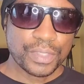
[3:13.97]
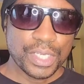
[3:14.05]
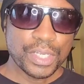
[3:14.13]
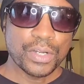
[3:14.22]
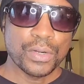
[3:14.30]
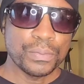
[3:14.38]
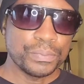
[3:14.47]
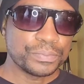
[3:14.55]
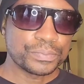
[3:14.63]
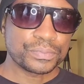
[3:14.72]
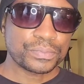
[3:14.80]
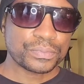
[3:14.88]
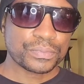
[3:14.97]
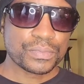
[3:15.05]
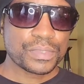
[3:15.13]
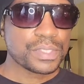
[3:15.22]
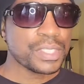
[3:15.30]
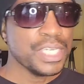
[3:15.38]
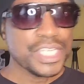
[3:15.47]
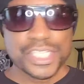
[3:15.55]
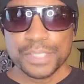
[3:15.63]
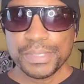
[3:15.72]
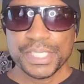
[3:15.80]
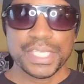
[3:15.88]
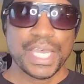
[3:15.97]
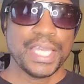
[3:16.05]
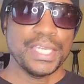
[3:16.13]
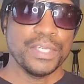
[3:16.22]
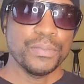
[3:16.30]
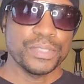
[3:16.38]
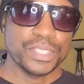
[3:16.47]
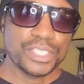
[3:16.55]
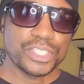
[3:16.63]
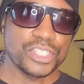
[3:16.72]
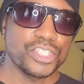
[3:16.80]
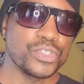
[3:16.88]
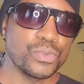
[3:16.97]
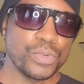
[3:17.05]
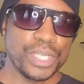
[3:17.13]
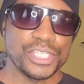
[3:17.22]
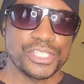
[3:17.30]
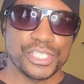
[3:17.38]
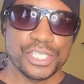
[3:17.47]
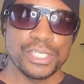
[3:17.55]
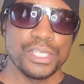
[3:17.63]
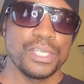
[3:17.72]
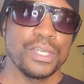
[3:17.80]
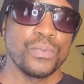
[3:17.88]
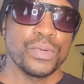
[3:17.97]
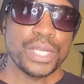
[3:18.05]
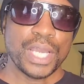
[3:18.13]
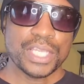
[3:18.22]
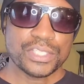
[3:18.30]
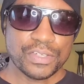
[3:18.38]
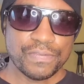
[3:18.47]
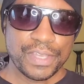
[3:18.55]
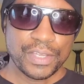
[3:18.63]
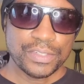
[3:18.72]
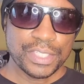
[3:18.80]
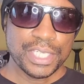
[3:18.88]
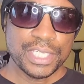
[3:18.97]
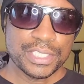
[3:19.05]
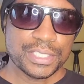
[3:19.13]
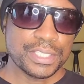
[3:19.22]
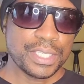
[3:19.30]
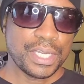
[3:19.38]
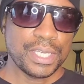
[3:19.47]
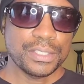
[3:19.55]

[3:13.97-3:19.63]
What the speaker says: you know, he should be tied in with this situation with Oscar Valdez.